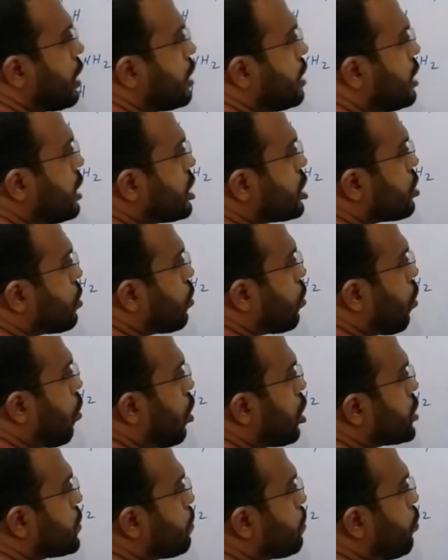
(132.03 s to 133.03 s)
these
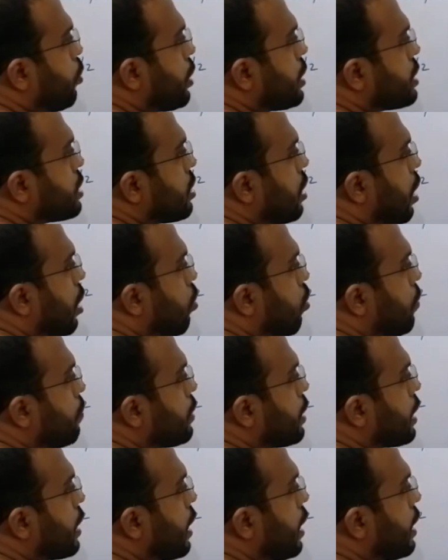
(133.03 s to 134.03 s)
cross points are
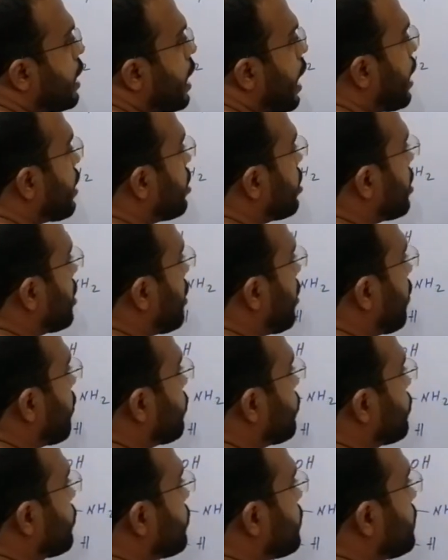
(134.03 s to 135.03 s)
optically
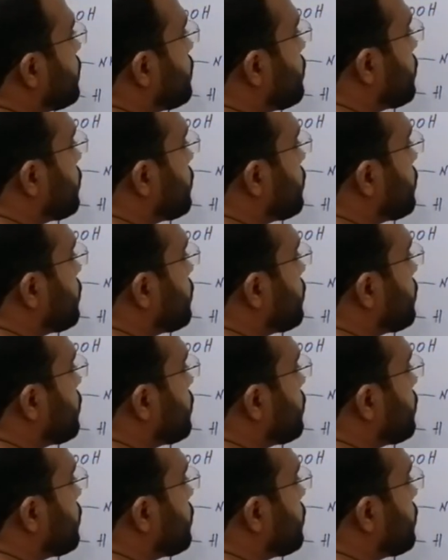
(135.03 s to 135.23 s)
active.